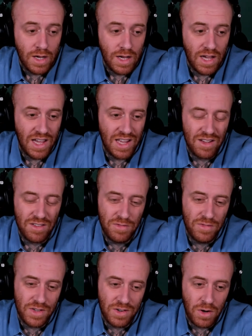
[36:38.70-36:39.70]
And if
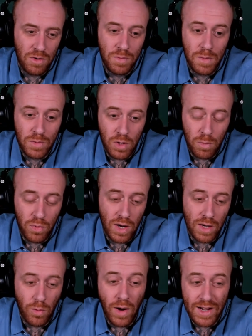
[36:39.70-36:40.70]
people don't pray
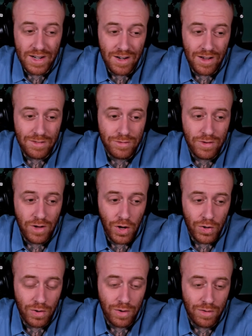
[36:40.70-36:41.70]
quite enough on
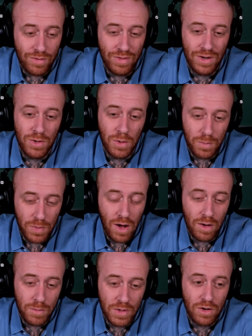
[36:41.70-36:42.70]
earth, then you'll
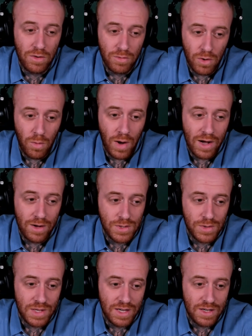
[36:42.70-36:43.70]
probably be here for a while.
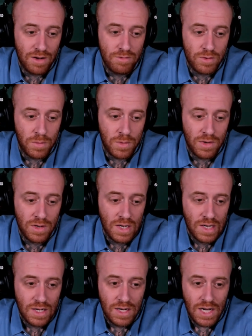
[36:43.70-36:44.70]
So get comfortable.
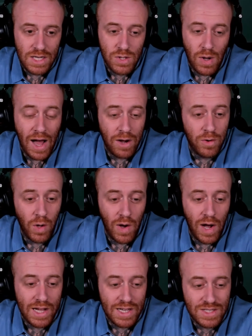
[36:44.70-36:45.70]
So I don't know.
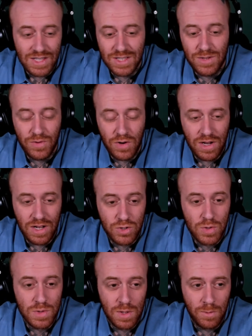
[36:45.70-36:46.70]
I guess that's a very
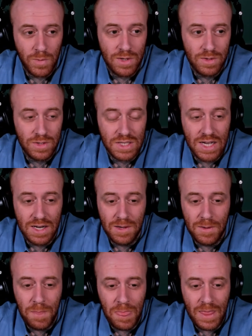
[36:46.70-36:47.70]
interesting way to look at it.
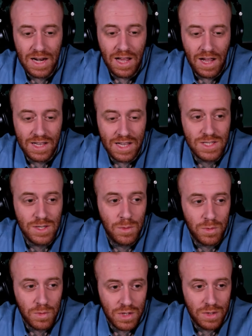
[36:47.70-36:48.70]
And I guess it would
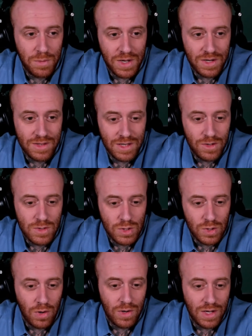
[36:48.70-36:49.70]
really depend on like your
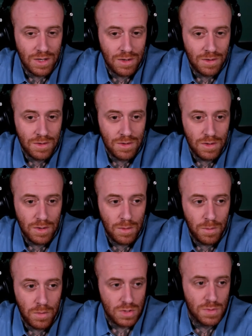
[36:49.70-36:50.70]
starting
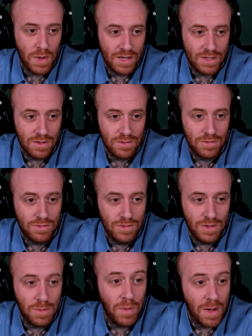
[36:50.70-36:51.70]
perspective,
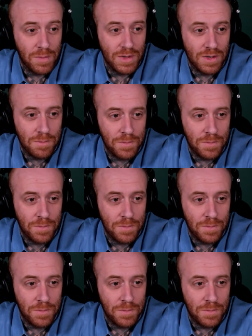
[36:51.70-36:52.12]
in my opinion.